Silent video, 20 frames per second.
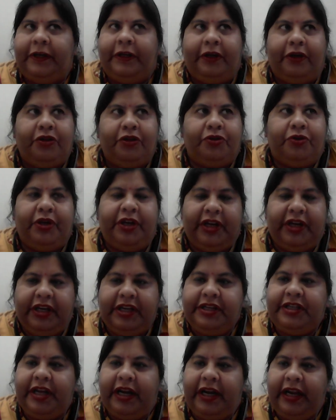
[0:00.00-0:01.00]
So
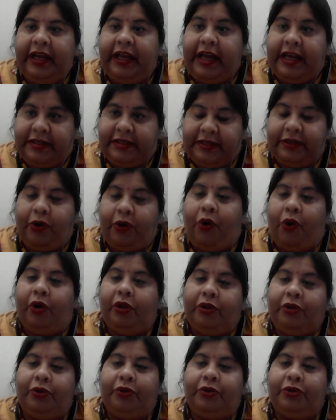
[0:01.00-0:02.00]
initially, yes,
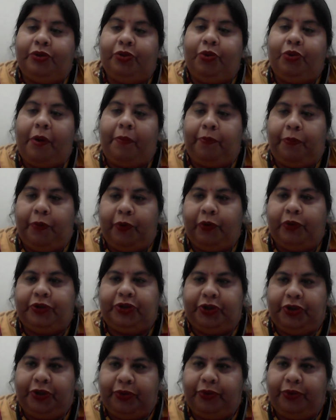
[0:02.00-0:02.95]
all those who opposed,